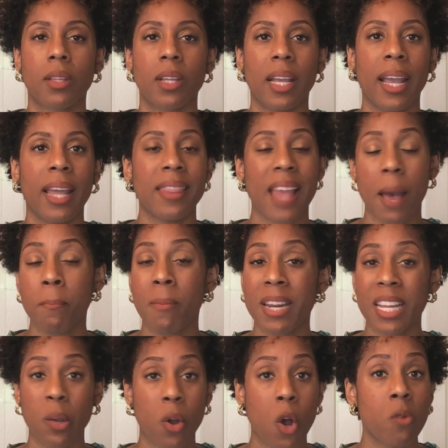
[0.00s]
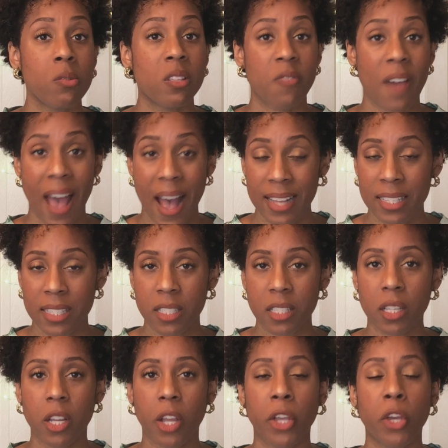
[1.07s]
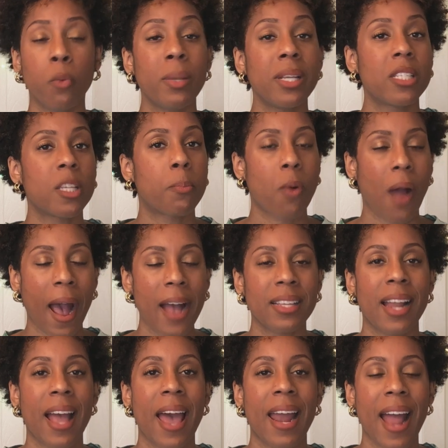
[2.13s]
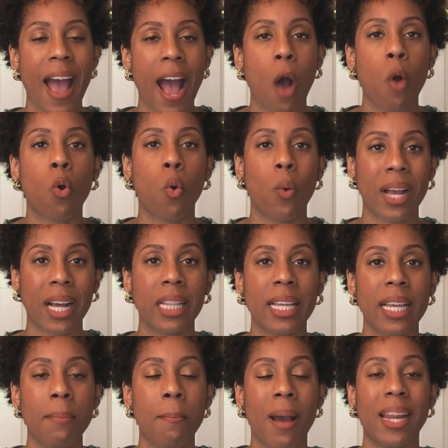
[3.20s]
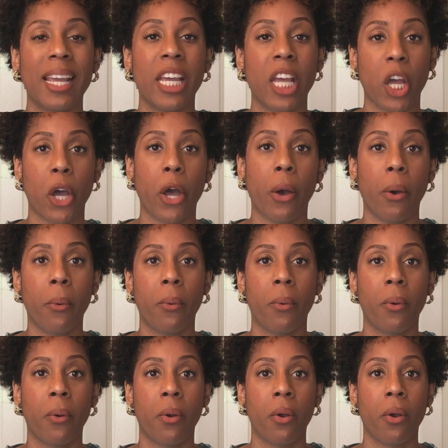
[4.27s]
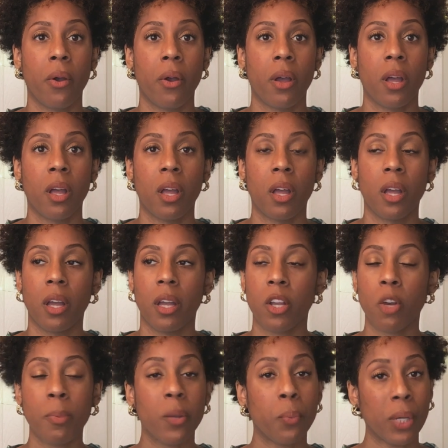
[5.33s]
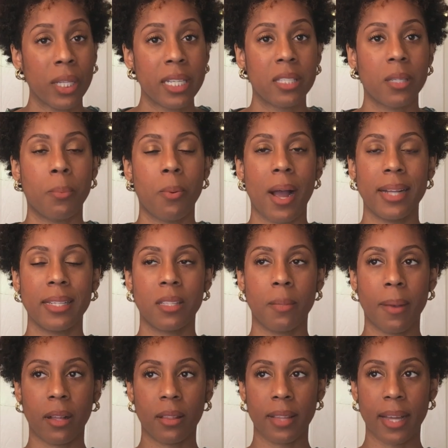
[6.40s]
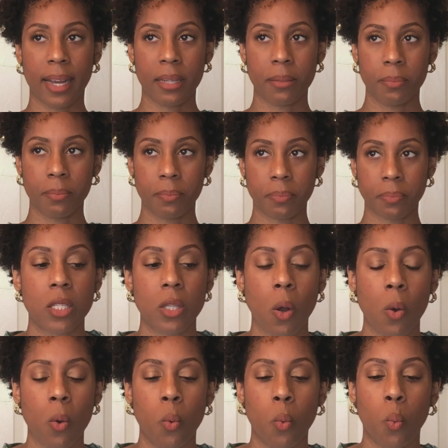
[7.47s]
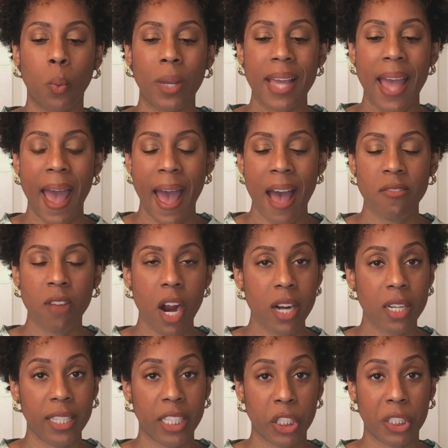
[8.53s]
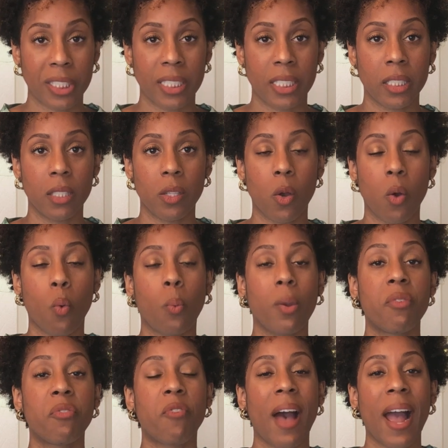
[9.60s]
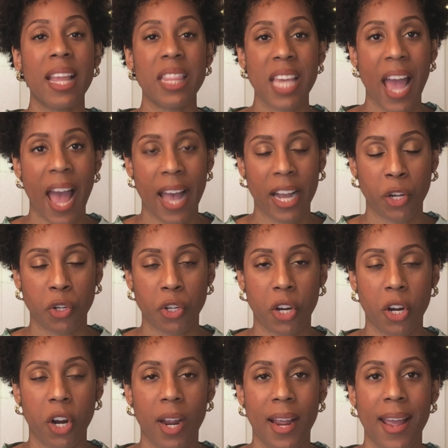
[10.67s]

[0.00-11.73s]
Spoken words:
And that money goes fast. You'll be surprised at how quickly money can go. You'll be really surprised about that. So we have our auditions, we find the actor,